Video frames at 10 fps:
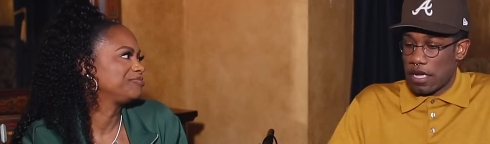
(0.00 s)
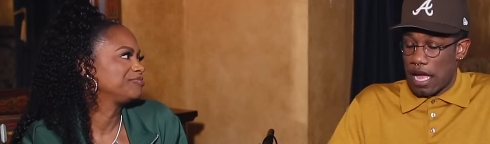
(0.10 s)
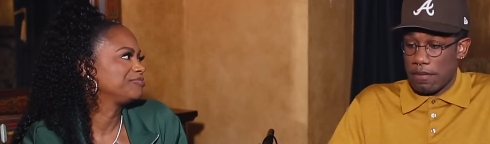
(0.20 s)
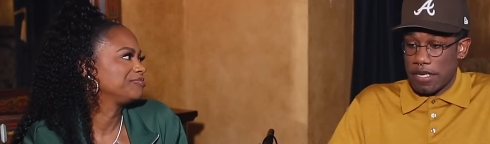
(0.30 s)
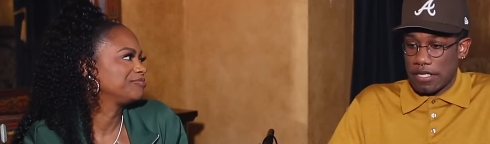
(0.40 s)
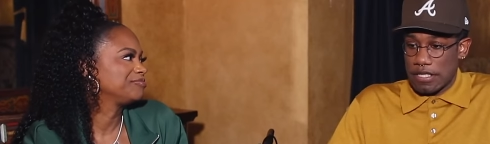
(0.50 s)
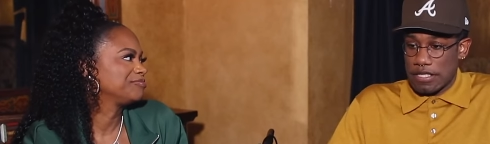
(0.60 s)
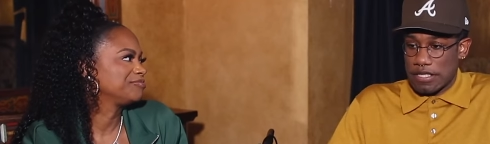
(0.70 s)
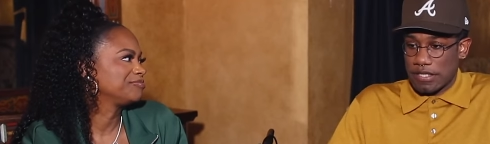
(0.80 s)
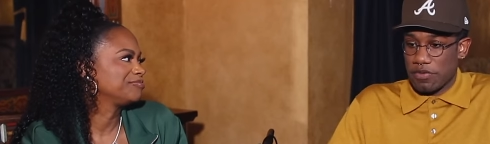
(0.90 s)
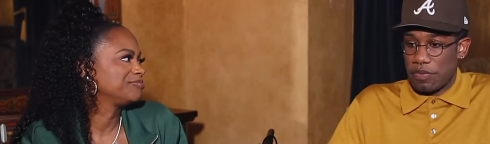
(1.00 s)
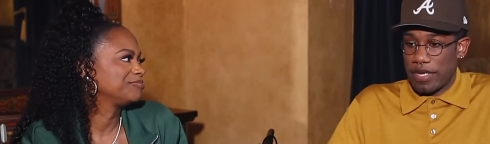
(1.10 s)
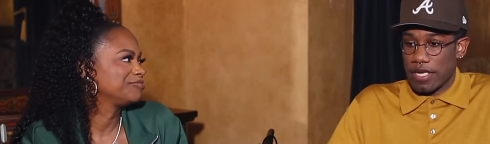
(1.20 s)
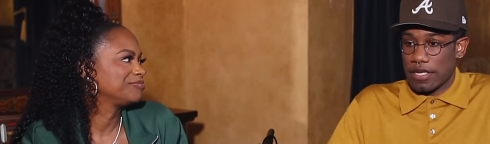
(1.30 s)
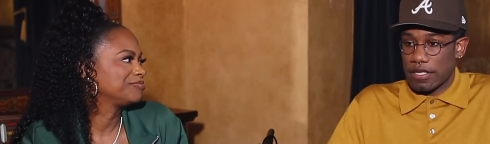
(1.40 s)
Speaker 1: I mean, this is such a
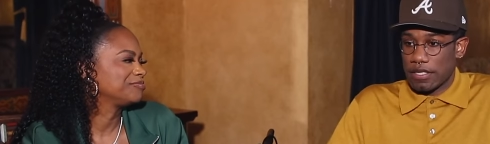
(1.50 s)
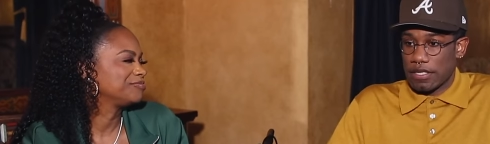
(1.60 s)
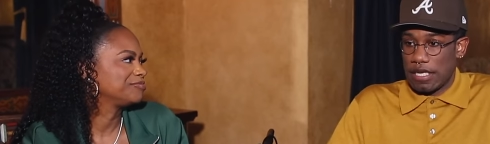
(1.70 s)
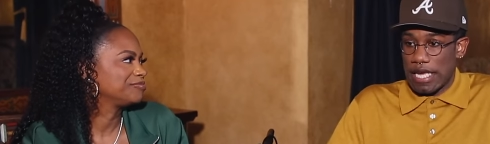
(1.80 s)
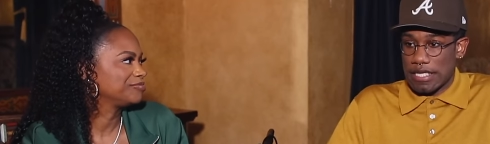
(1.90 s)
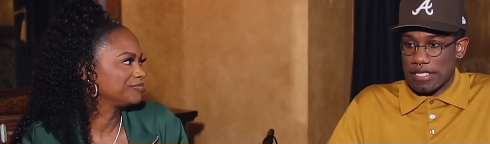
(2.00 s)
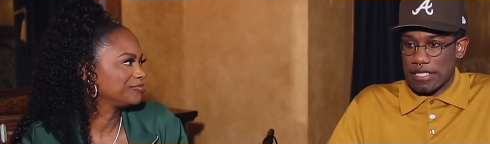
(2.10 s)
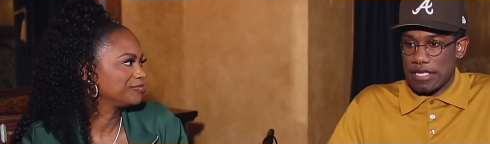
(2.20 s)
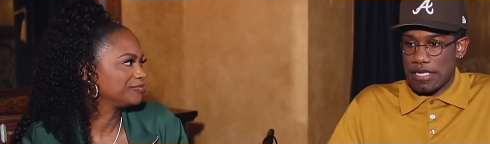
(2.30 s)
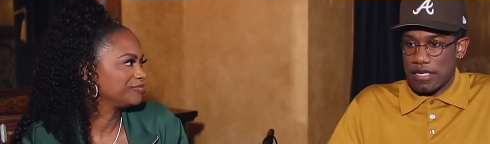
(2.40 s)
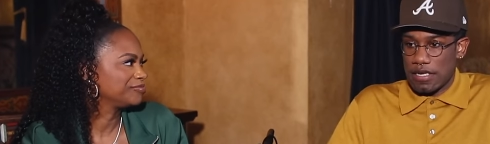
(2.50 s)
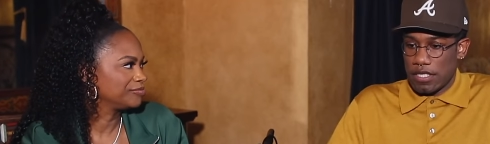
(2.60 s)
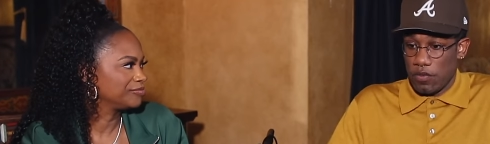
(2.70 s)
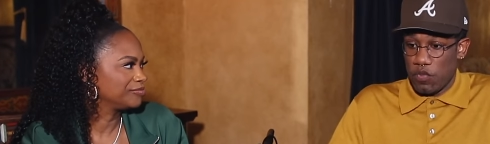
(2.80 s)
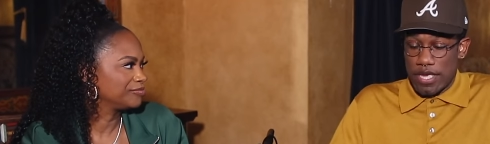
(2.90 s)
big legacy.
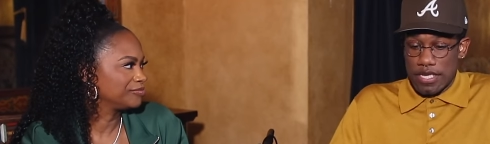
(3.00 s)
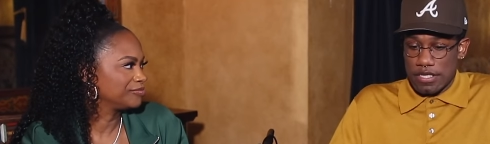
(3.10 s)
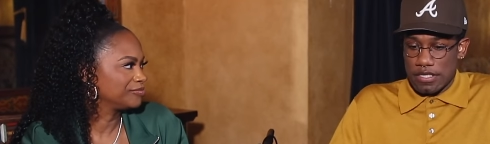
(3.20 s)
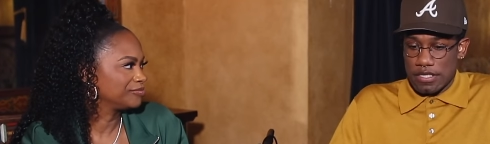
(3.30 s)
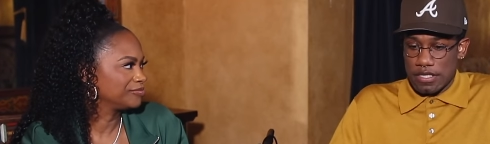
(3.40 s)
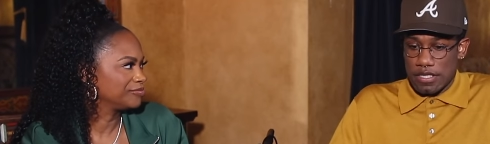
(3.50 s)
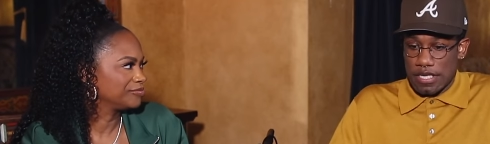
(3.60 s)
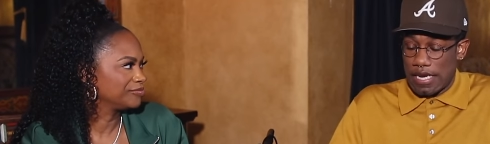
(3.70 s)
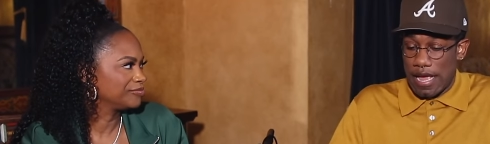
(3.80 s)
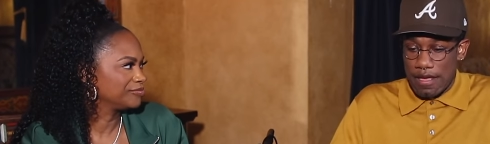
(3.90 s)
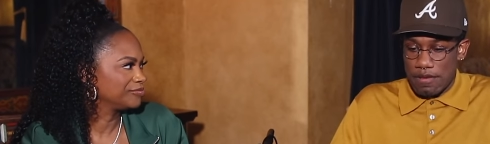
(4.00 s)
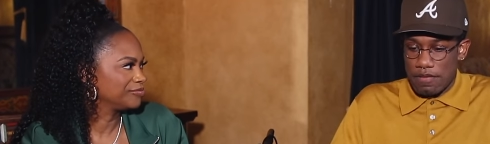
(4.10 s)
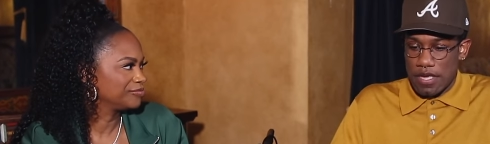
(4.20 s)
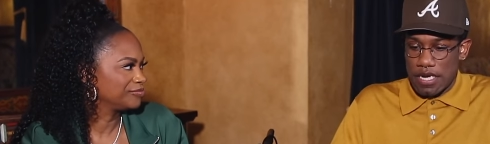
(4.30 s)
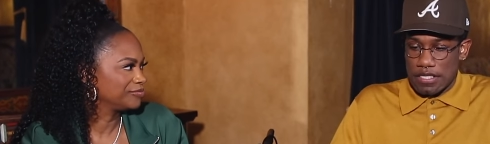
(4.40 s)
The Wiz, the
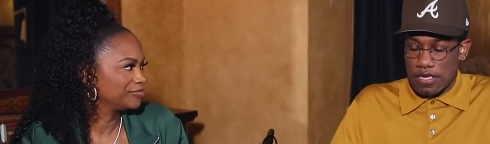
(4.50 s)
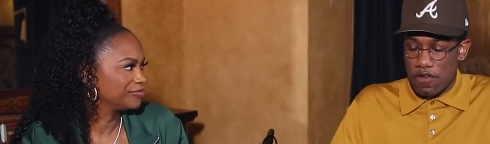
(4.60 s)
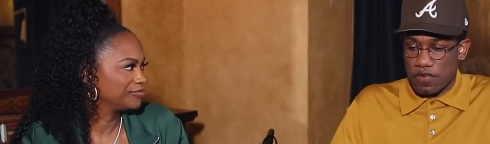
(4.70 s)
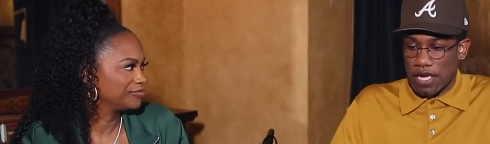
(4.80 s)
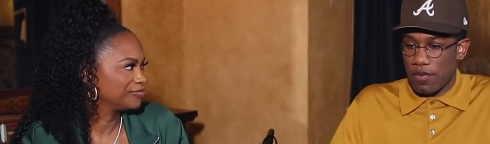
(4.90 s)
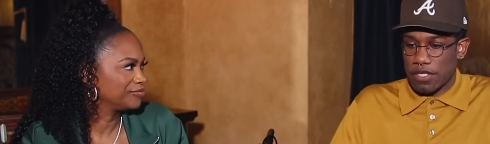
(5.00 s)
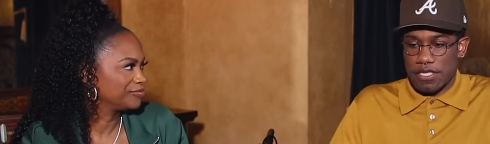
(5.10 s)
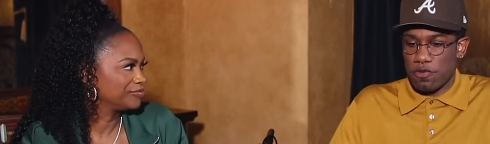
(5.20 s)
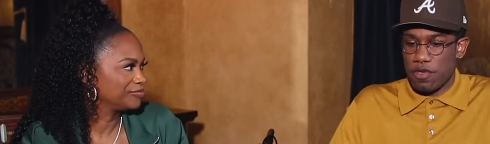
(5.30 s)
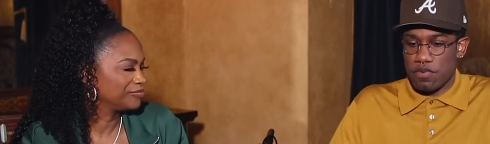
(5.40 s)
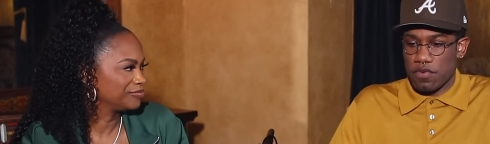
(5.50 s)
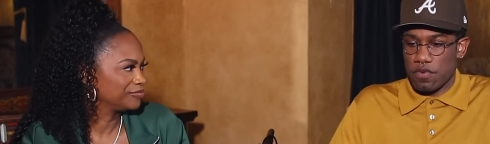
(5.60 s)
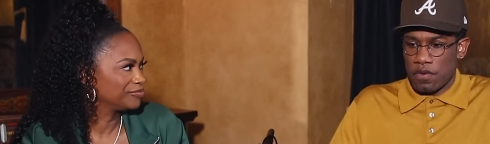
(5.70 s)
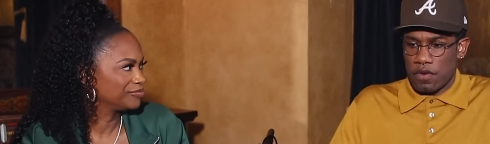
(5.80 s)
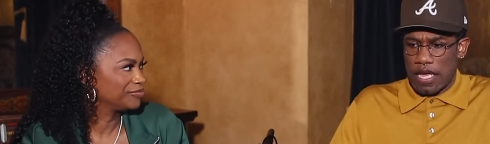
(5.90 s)
name in itself. Like I would tell
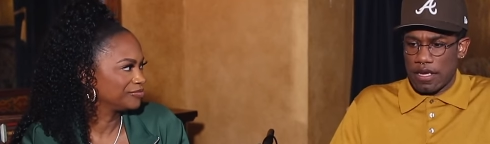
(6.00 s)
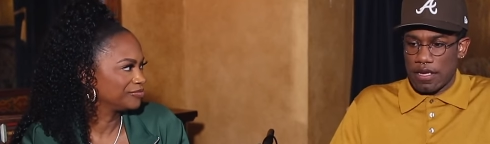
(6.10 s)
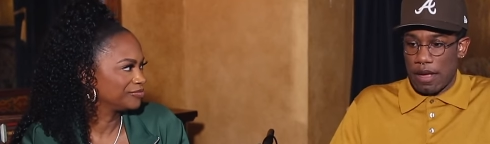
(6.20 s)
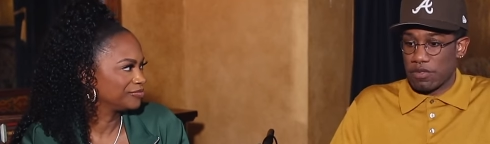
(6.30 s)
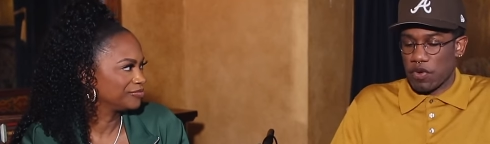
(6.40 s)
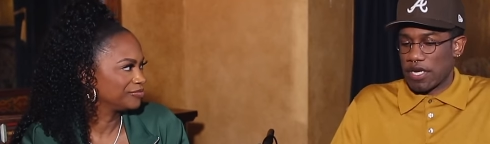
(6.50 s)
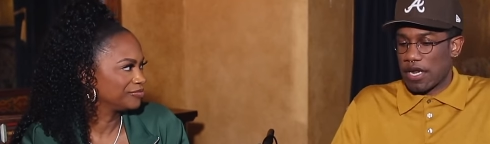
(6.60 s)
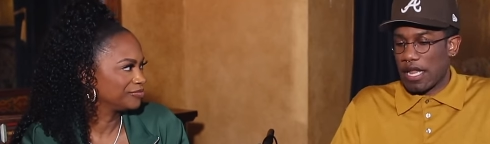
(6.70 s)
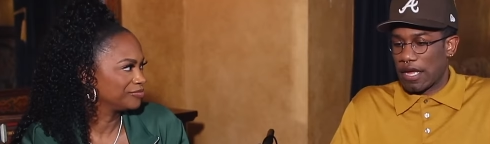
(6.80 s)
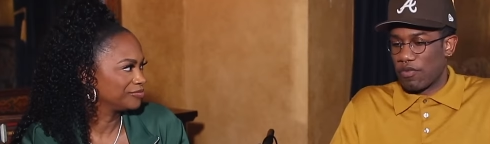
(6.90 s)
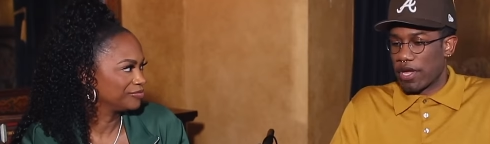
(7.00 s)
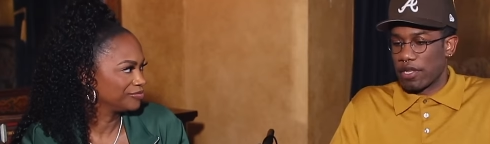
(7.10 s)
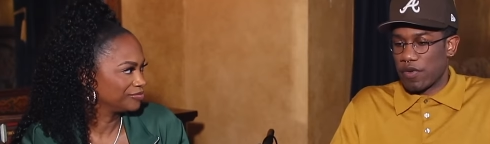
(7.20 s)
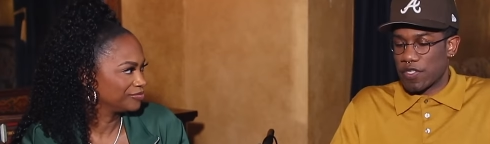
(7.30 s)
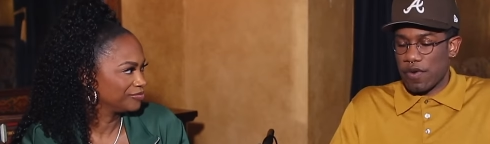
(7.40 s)
people, like I was working at like a
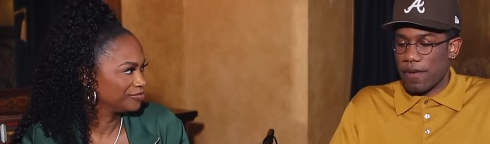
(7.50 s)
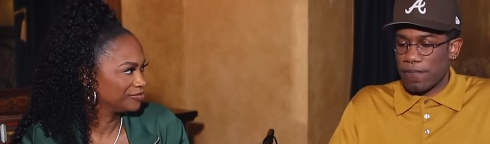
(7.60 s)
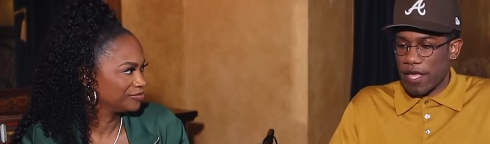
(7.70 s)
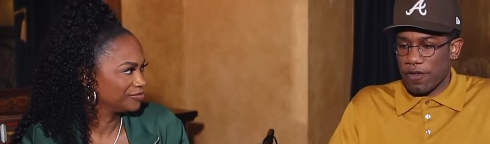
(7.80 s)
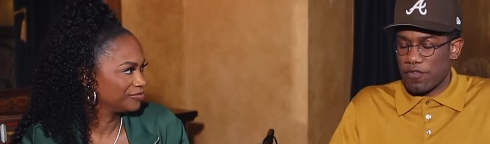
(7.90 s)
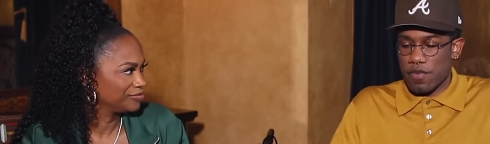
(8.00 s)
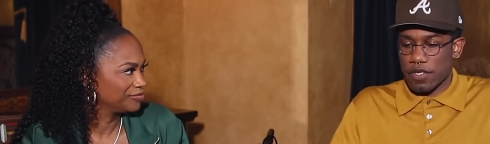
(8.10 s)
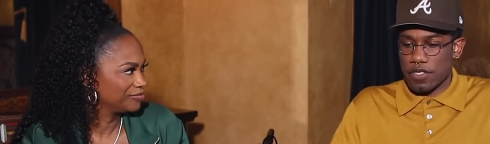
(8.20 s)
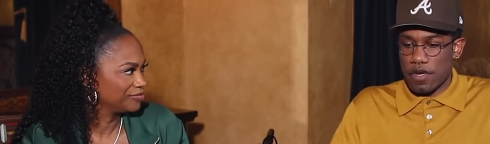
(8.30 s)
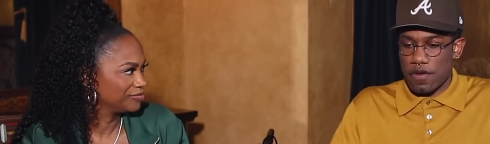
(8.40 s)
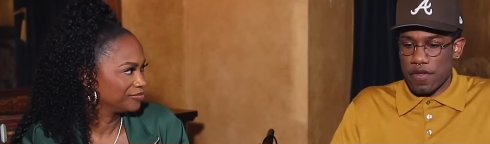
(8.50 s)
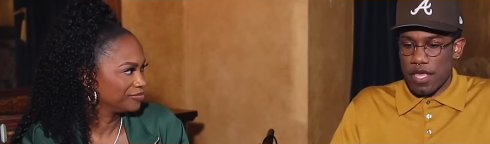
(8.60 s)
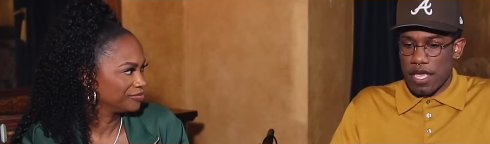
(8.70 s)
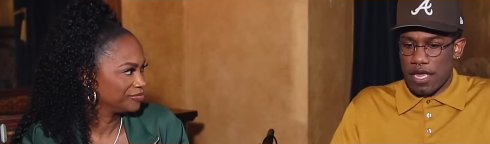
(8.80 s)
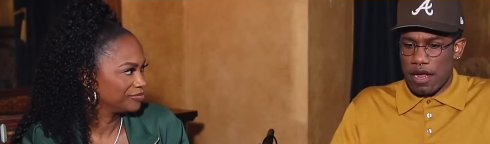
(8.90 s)
regular restaurant like a few months ago,
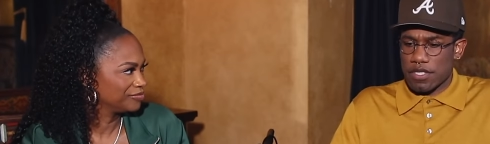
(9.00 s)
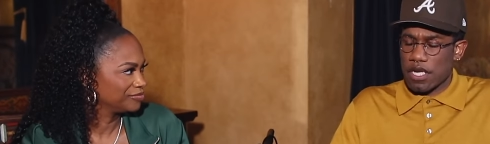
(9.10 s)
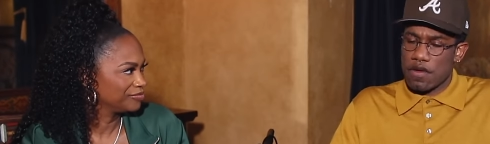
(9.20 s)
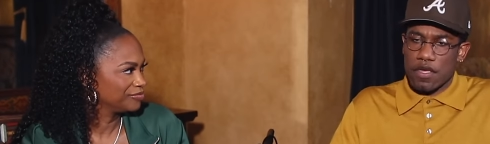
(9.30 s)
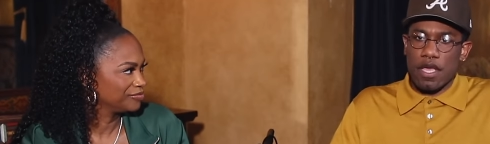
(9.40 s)
and I was like, oh